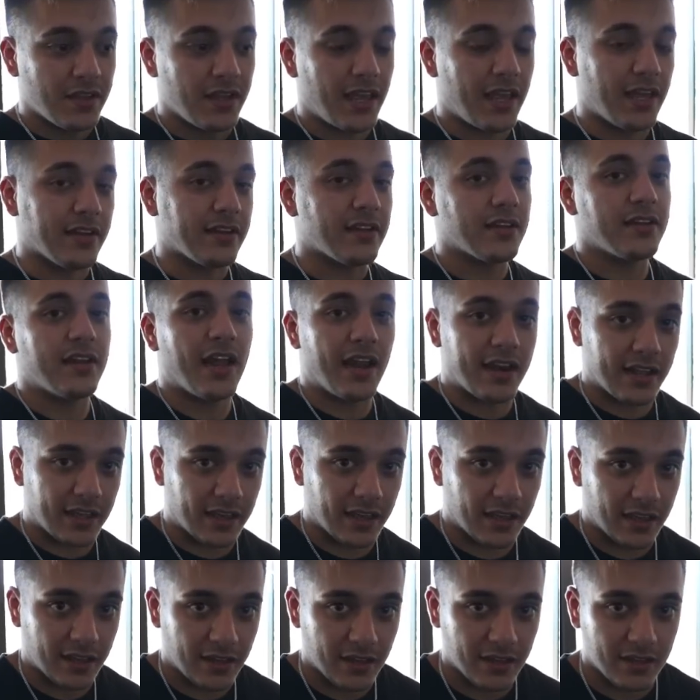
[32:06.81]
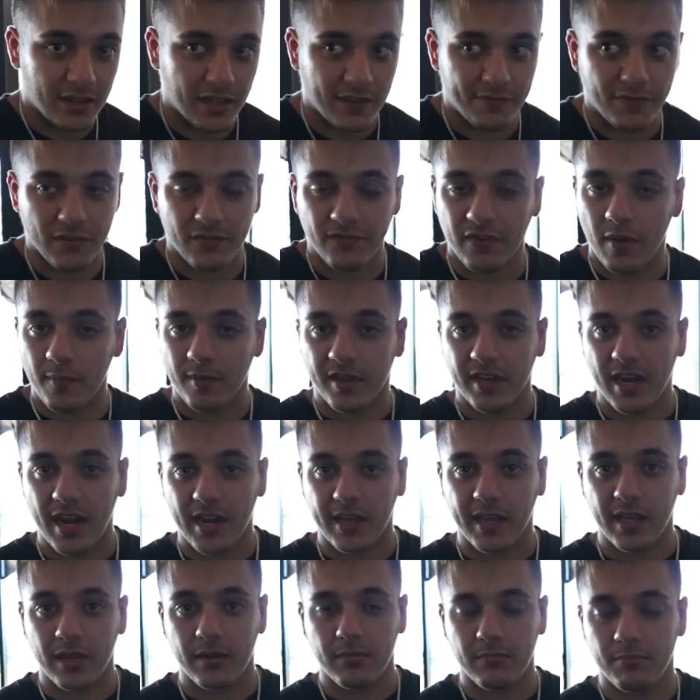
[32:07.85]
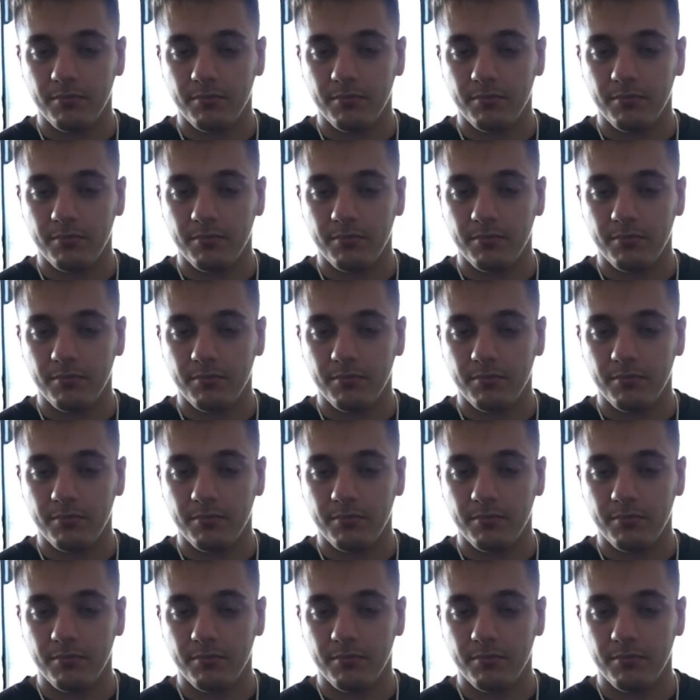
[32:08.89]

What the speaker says: in Connecticut. If you're from Connecticut,